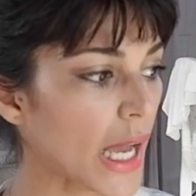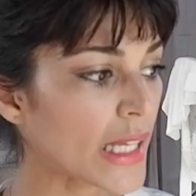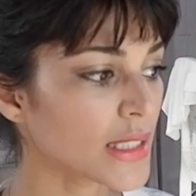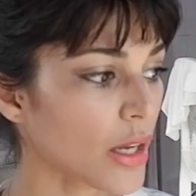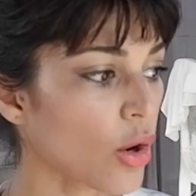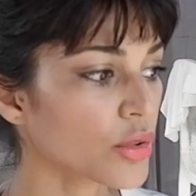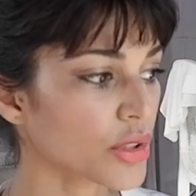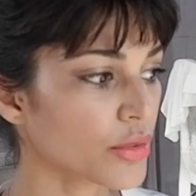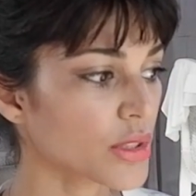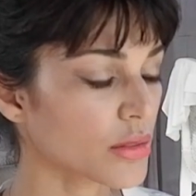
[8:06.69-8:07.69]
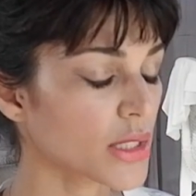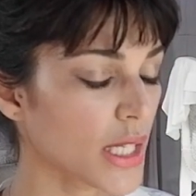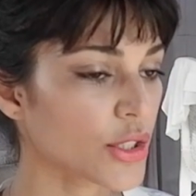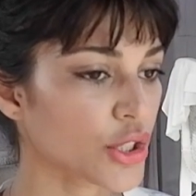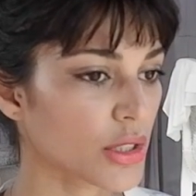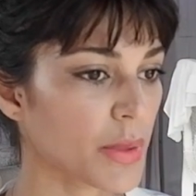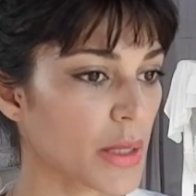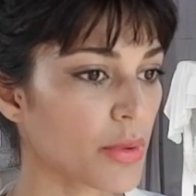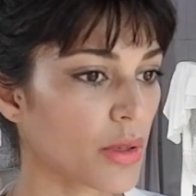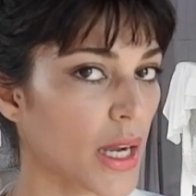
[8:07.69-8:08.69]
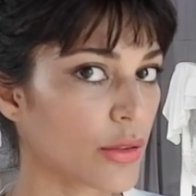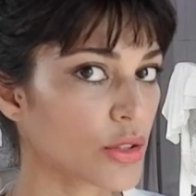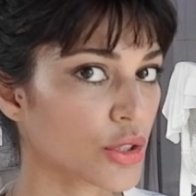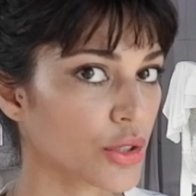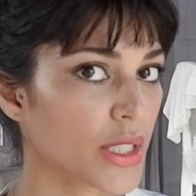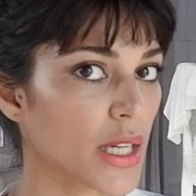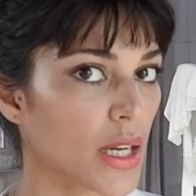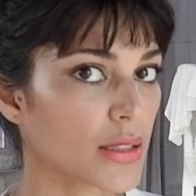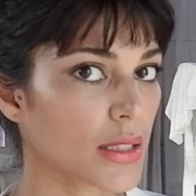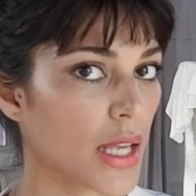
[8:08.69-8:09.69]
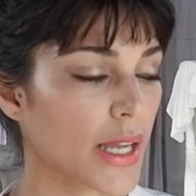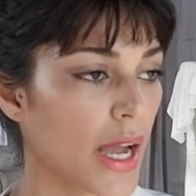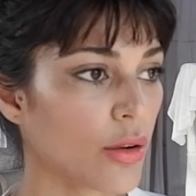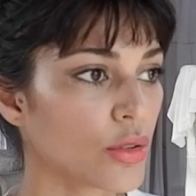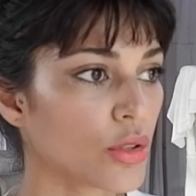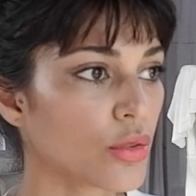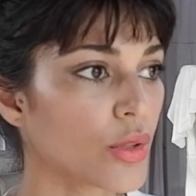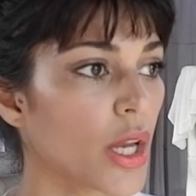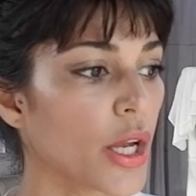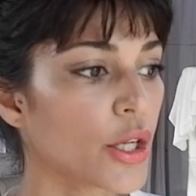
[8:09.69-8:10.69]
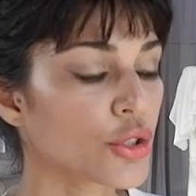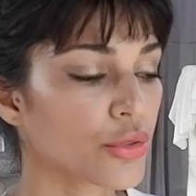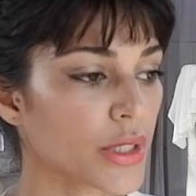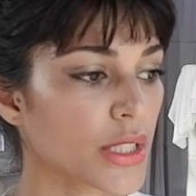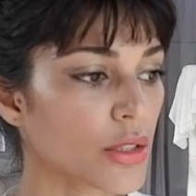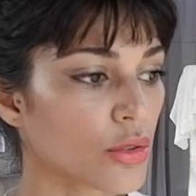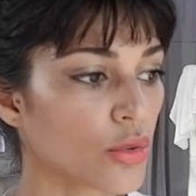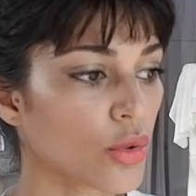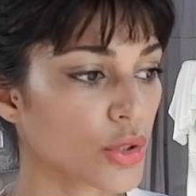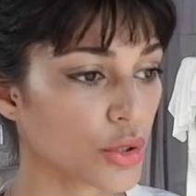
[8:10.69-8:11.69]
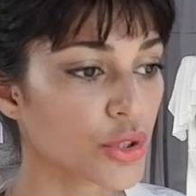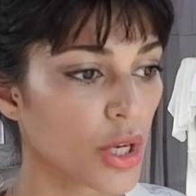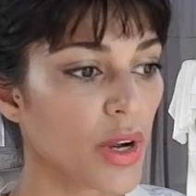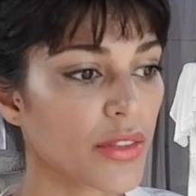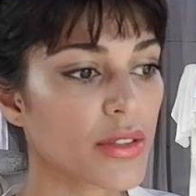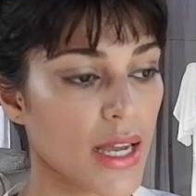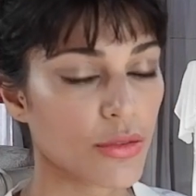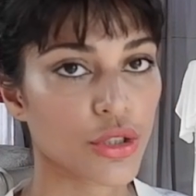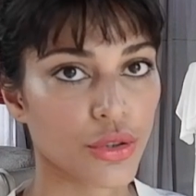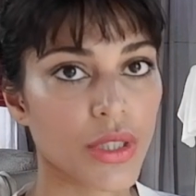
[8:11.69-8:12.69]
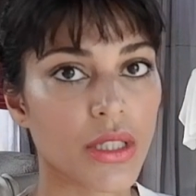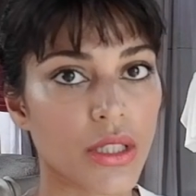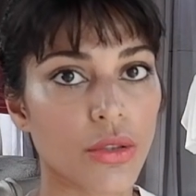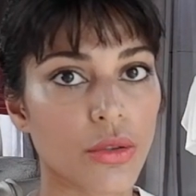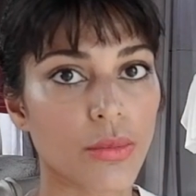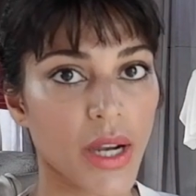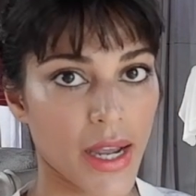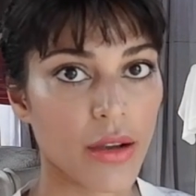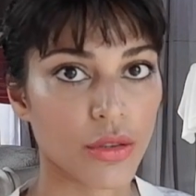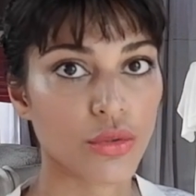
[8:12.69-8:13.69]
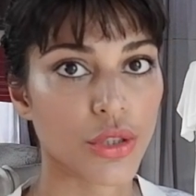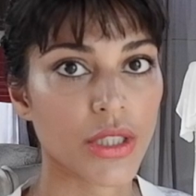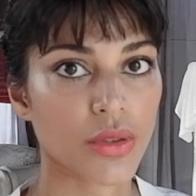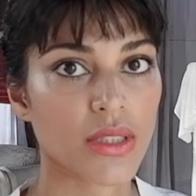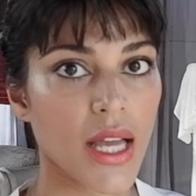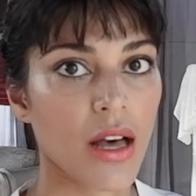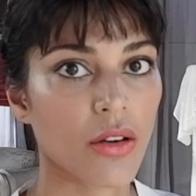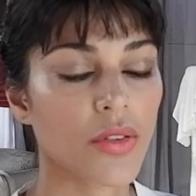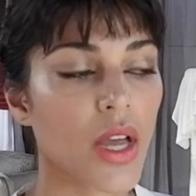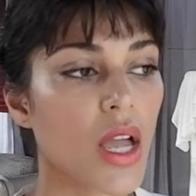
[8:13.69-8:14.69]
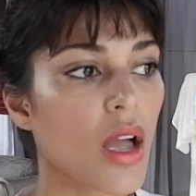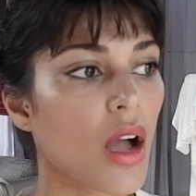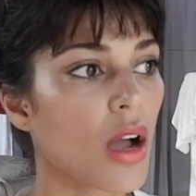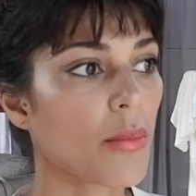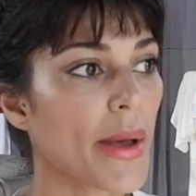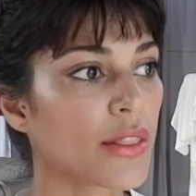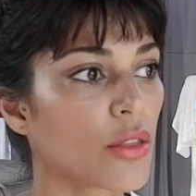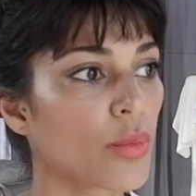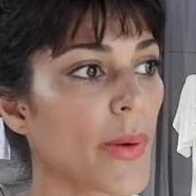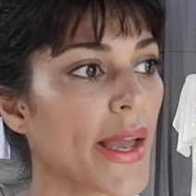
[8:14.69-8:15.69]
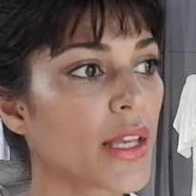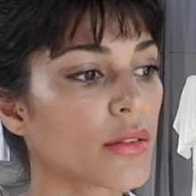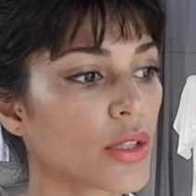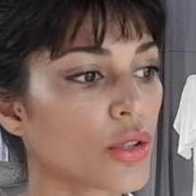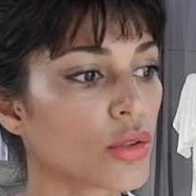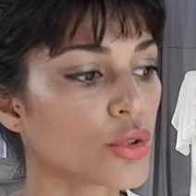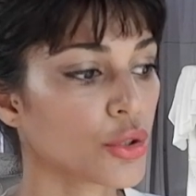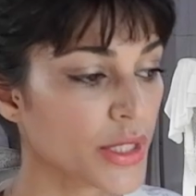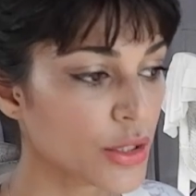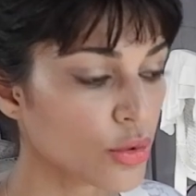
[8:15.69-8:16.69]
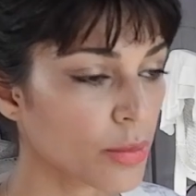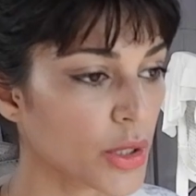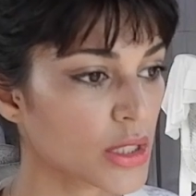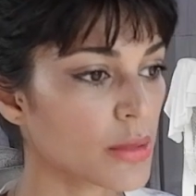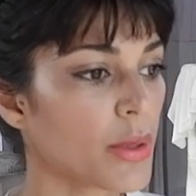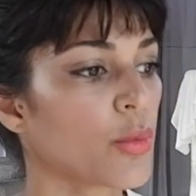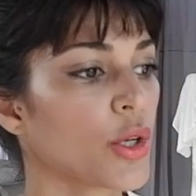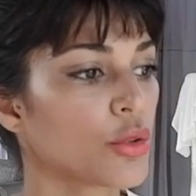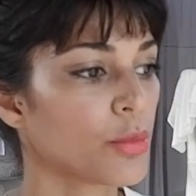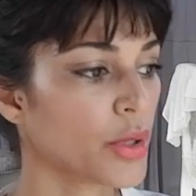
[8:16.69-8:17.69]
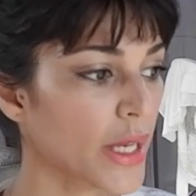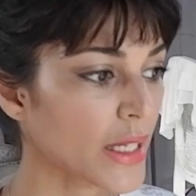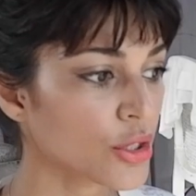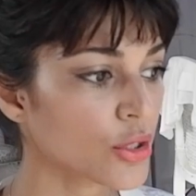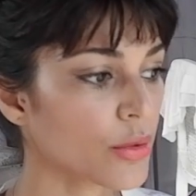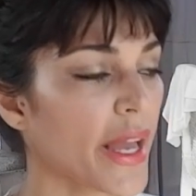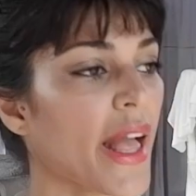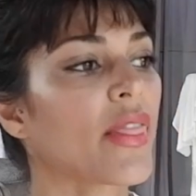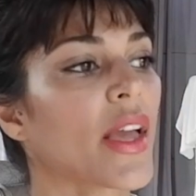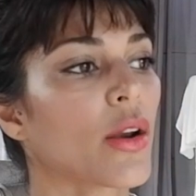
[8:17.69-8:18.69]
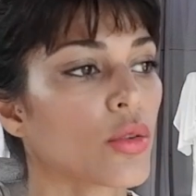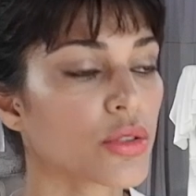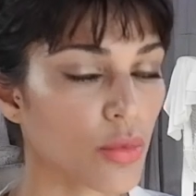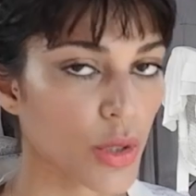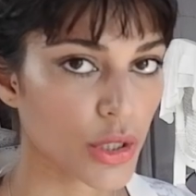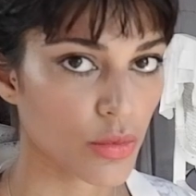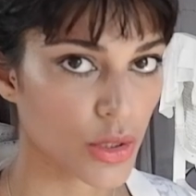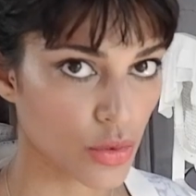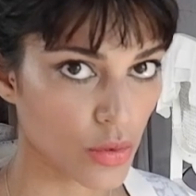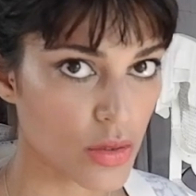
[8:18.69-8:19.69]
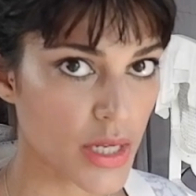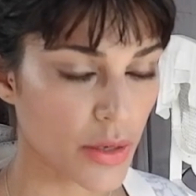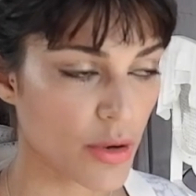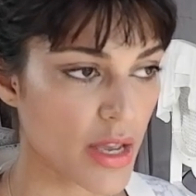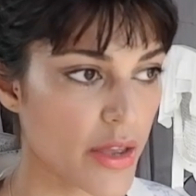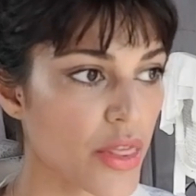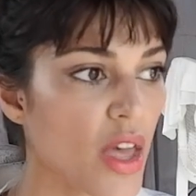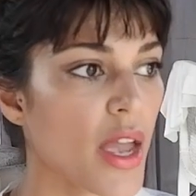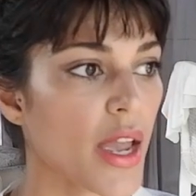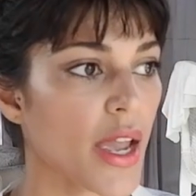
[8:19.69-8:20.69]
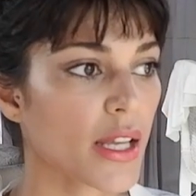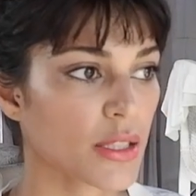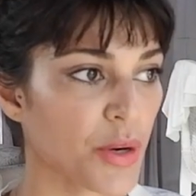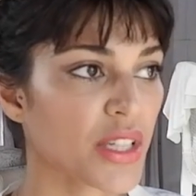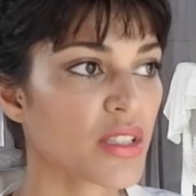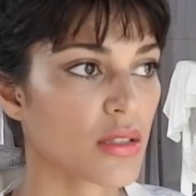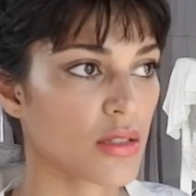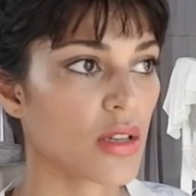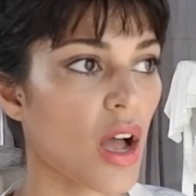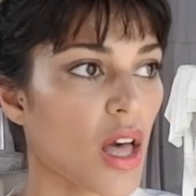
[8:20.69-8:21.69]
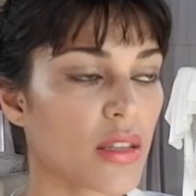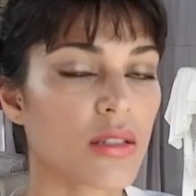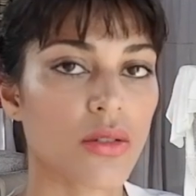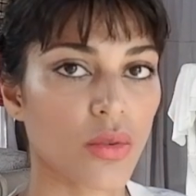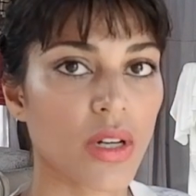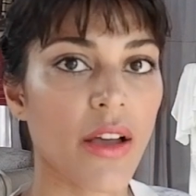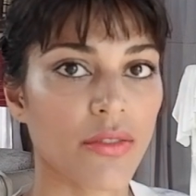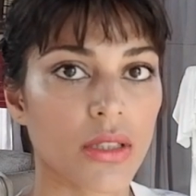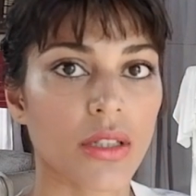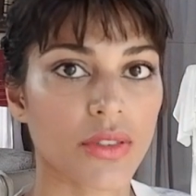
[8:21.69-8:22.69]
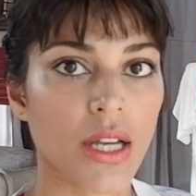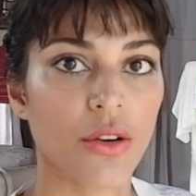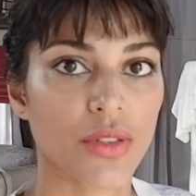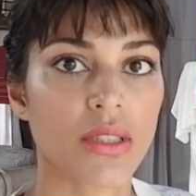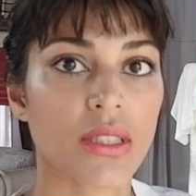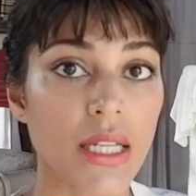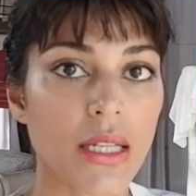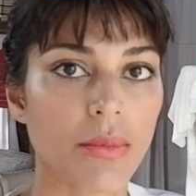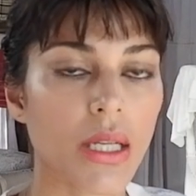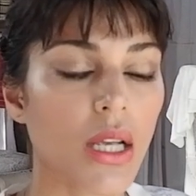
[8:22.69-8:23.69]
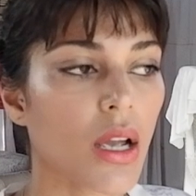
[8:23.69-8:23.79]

And it also teaches people how to treat us, like how you treat you show others how to treat you by how you treat yourself. And the way that you treat your body by what you put into it, and then also what you adorn it with, expresses to others your level of self-esteem,